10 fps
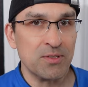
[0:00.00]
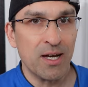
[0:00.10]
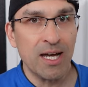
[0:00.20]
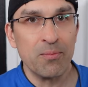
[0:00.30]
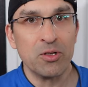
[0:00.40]

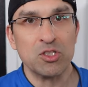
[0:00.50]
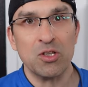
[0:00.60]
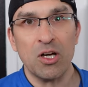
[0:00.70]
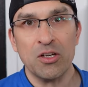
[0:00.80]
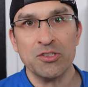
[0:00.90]
time, but
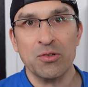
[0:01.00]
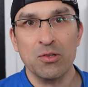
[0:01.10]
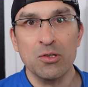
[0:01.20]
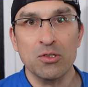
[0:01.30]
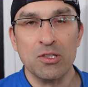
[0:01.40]
you'll also
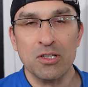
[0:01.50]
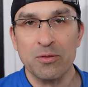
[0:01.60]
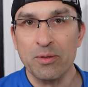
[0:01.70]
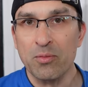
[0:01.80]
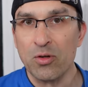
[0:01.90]
lose a
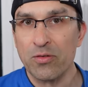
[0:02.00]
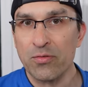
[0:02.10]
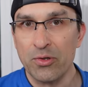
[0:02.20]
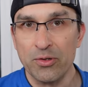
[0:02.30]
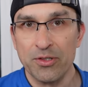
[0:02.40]
little bit more
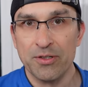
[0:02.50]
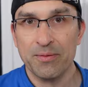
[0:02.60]
fruit.